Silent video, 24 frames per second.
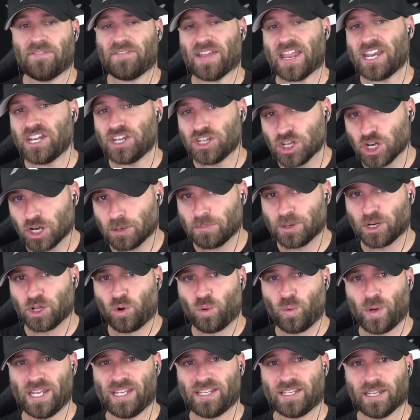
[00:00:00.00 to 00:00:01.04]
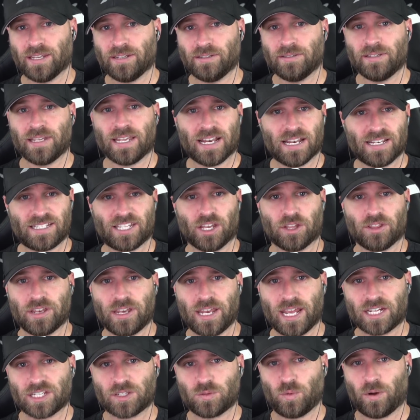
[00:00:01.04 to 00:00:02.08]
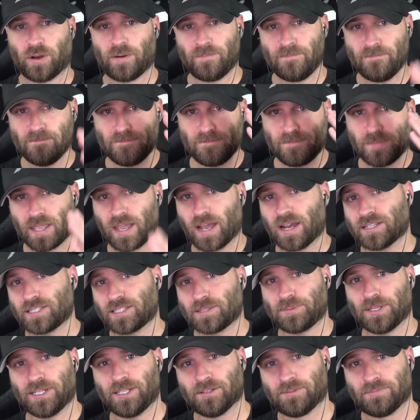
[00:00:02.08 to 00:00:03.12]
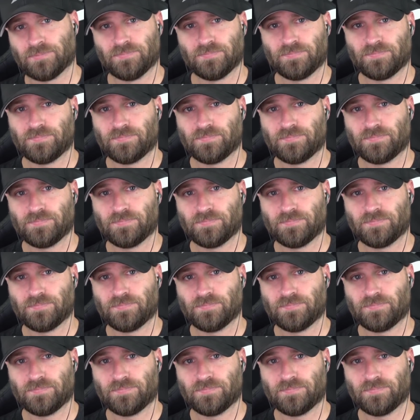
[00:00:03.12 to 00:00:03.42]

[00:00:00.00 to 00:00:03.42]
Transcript: Have a terminal weekend, and until the next one, Godspeed.